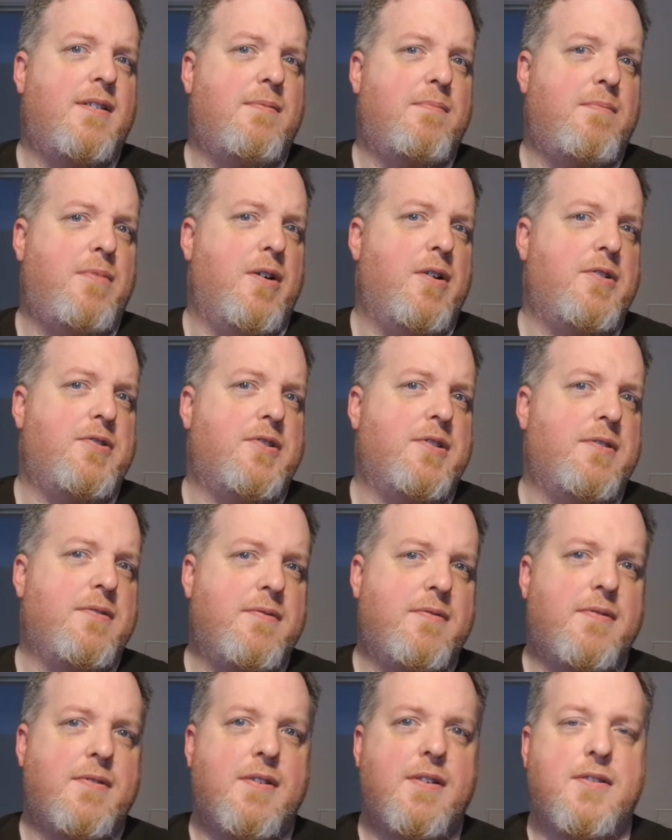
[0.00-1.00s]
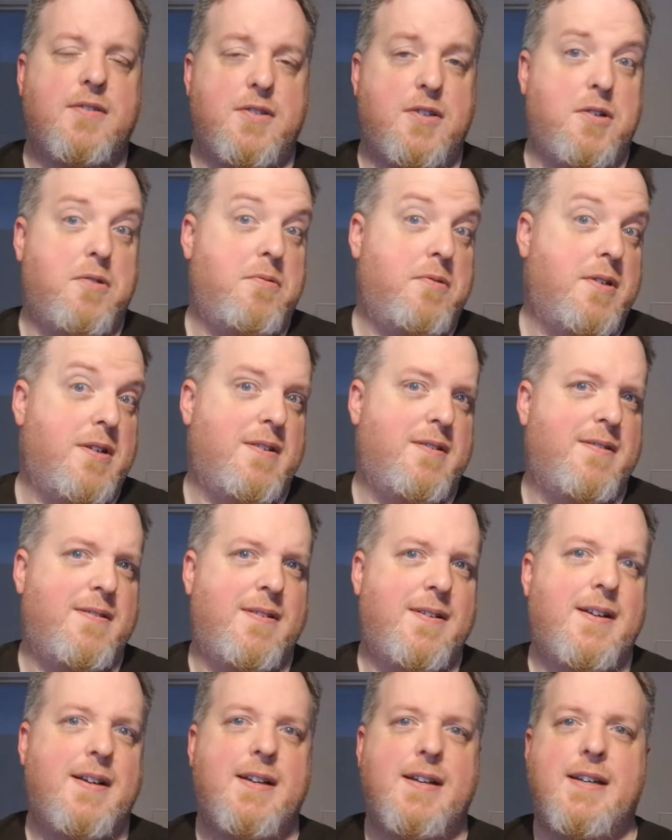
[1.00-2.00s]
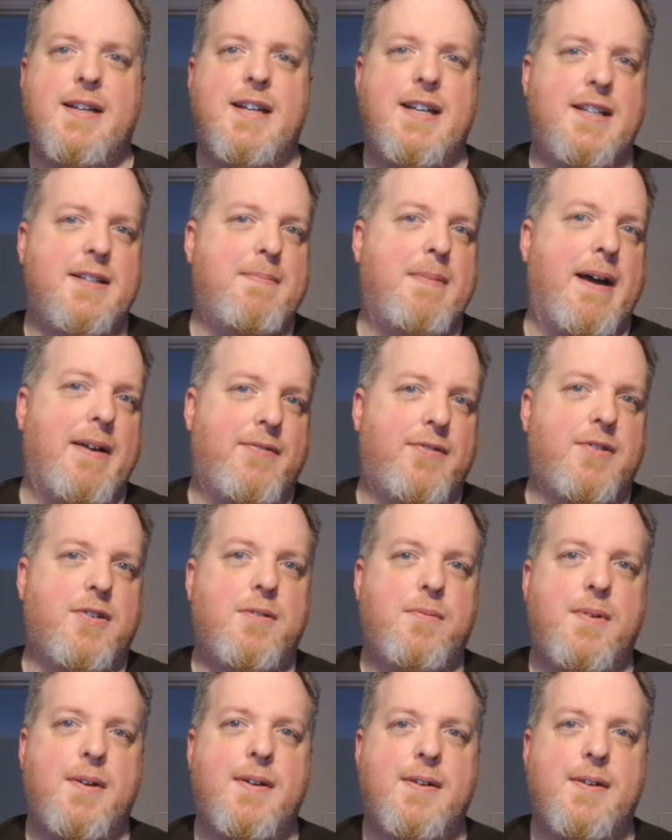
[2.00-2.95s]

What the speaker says: person, nude, in a bathtub,